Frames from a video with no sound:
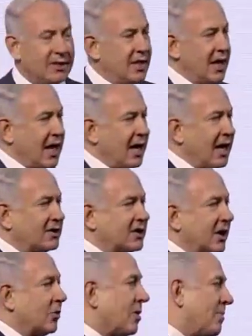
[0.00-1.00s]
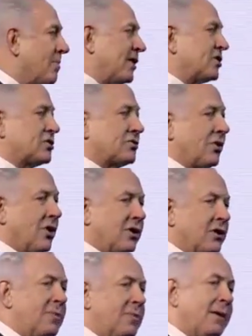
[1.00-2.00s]
And I'll tell you, we made it stronger
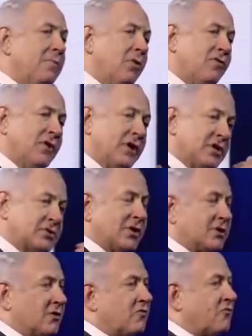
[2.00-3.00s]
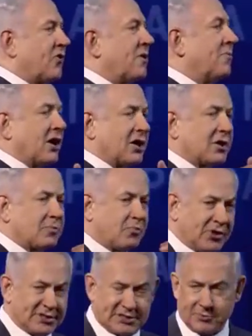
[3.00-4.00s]
by moving Israel to free market
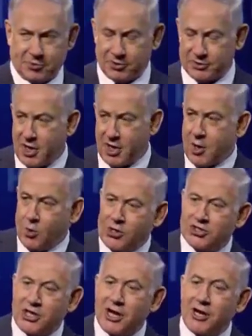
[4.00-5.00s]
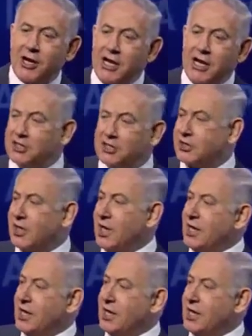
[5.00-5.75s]
principles, which unleashed the